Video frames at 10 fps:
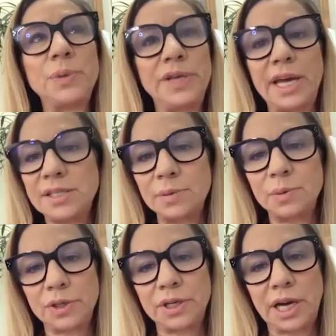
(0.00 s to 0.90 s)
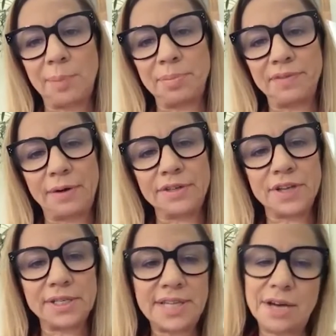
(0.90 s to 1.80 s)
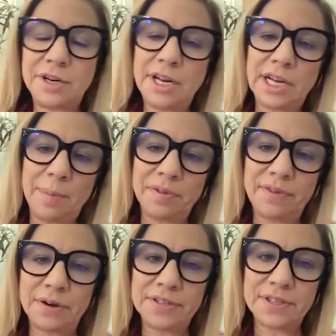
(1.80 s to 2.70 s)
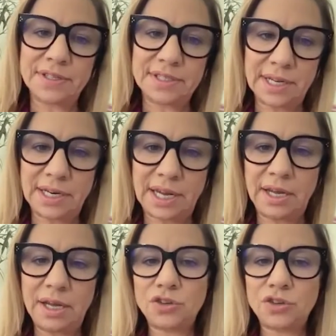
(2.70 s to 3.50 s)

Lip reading: weekends I will work a couple of hours on Saturday and a couple of hours on Sunday,